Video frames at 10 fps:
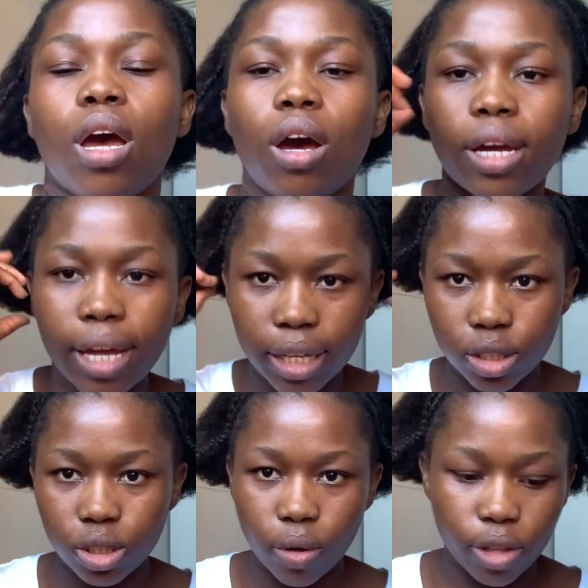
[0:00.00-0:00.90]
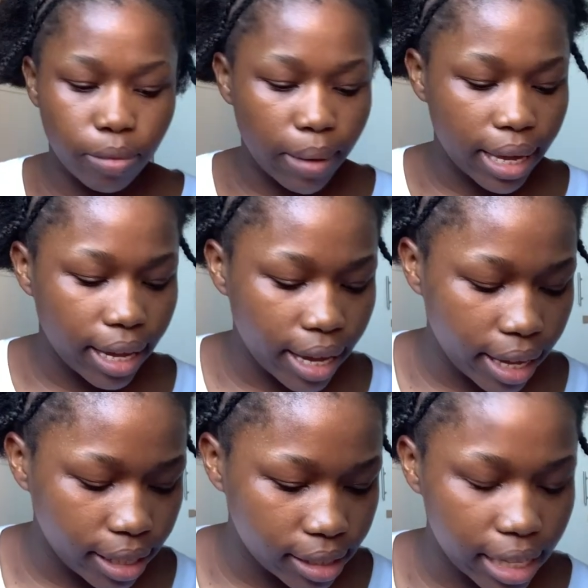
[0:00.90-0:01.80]
Okay, so with my hair
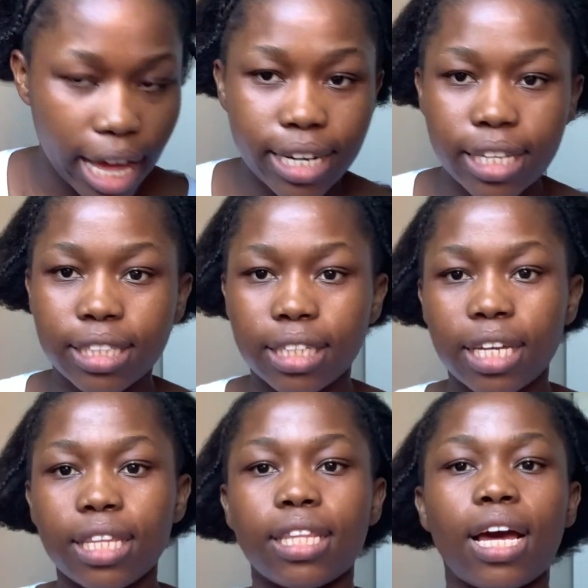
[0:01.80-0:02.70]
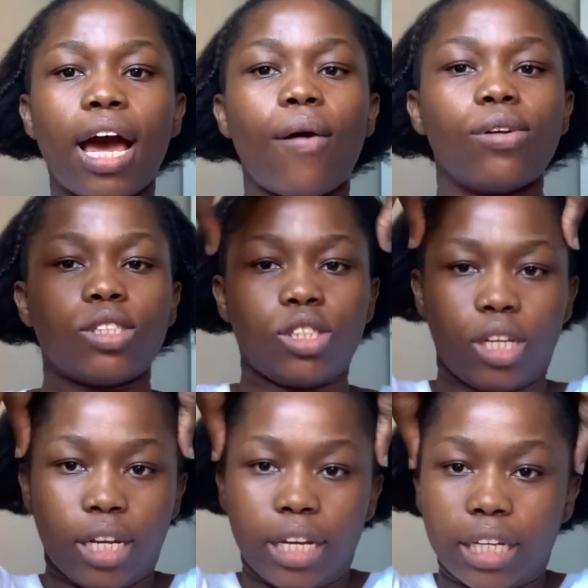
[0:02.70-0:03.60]
is that it's either I was just
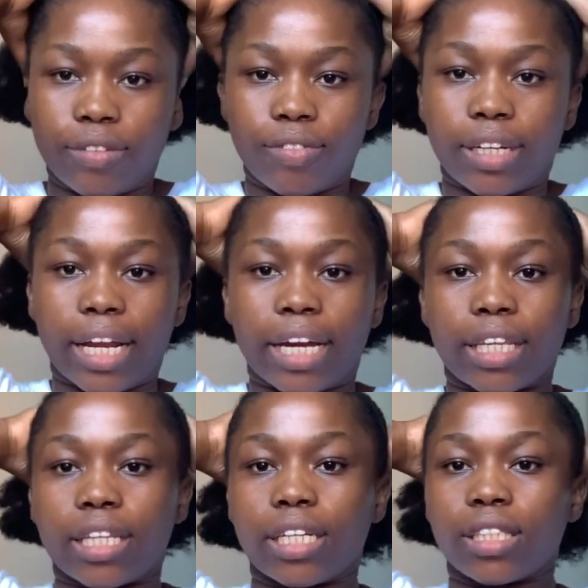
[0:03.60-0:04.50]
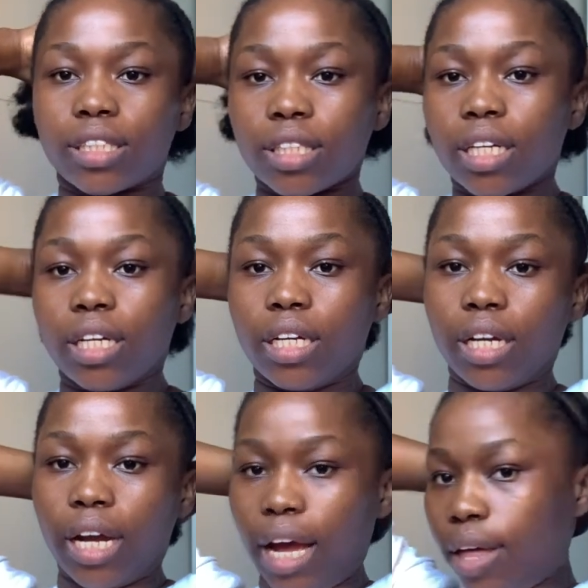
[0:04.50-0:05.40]
gonna leave it like this
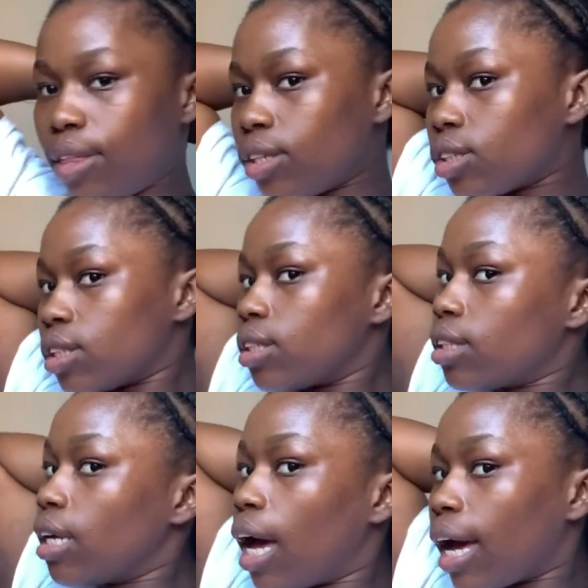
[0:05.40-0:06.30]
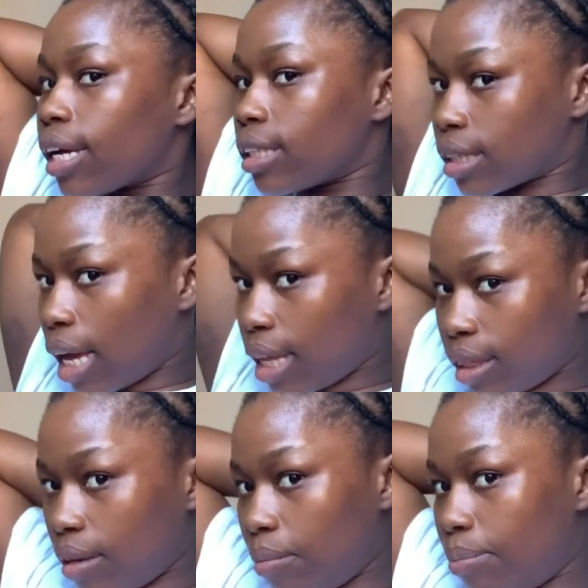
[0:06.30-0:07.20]
and then just tie it at
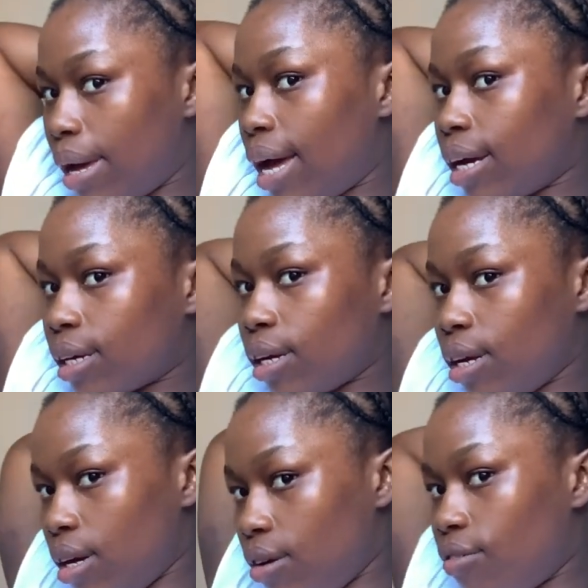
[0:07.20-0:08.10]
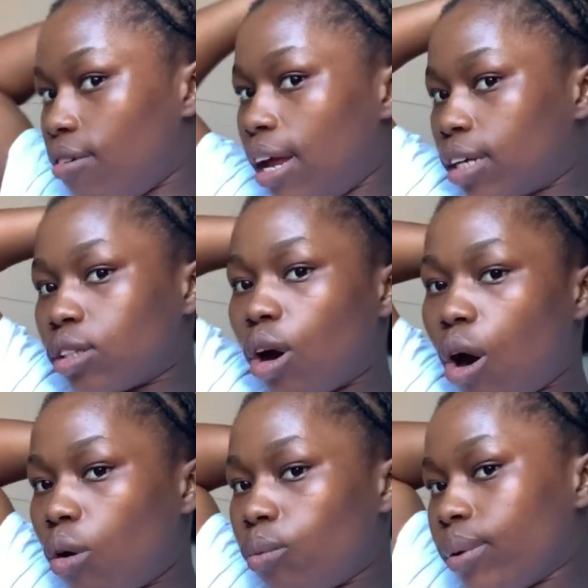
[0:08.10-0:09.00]
the back for like the
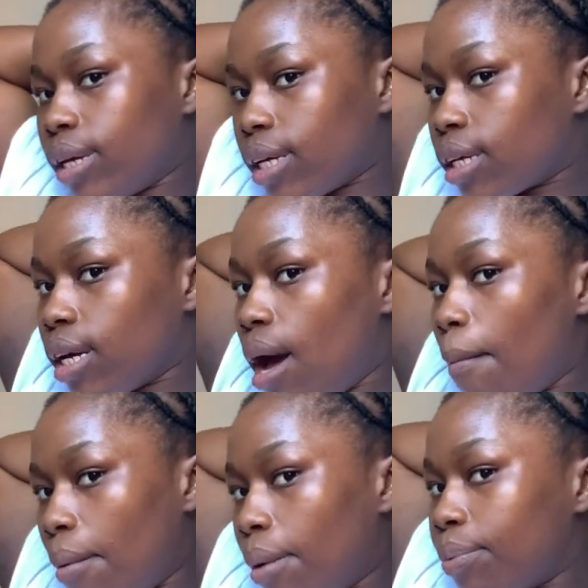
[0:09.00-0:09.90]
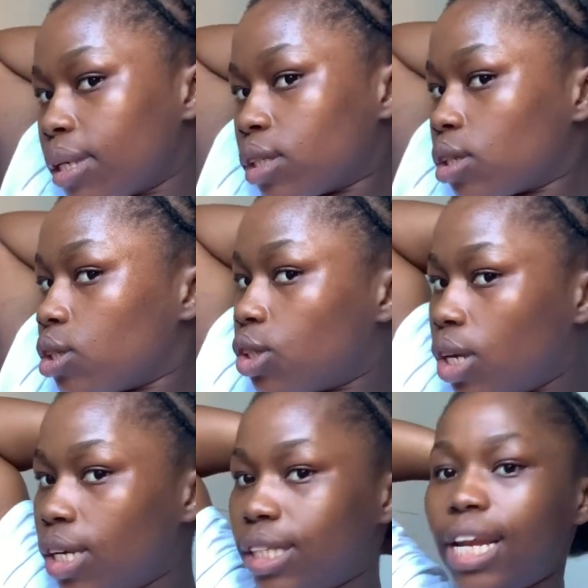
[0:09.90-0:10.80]
whole week, but my biggest
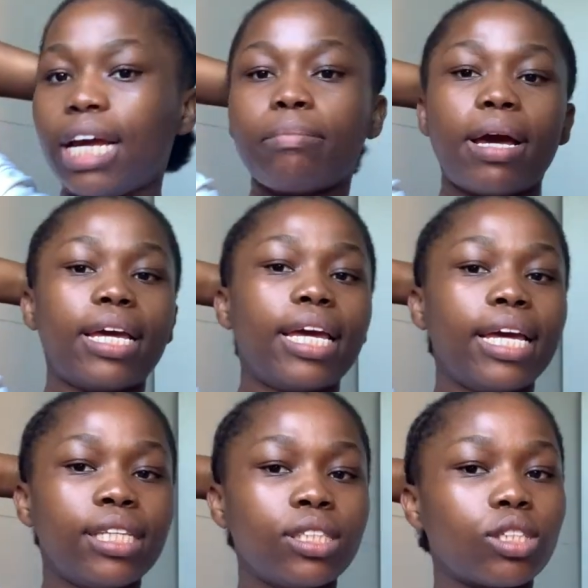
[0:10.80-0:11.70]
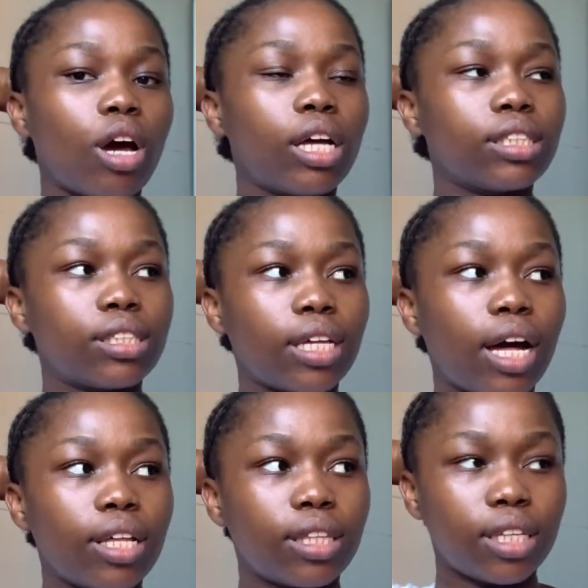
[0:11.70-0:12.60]
concern is that like my ends aren't the
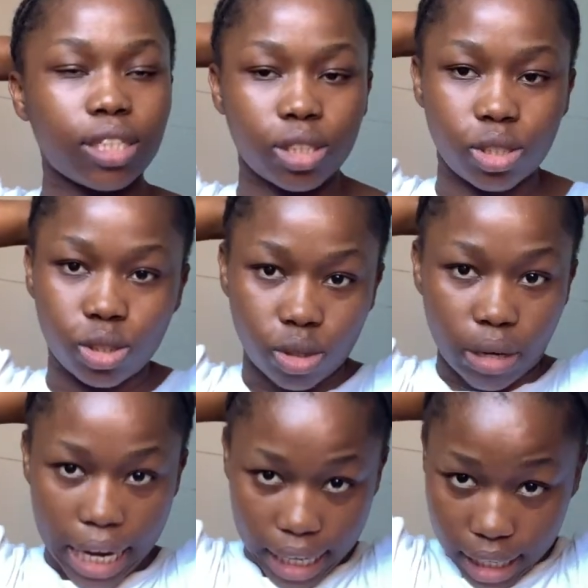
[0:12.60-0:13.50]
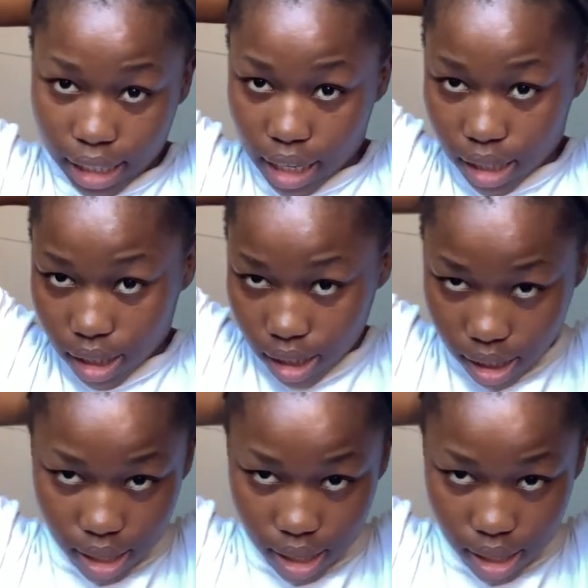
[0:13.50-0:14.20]
healthiest, so like it doesn't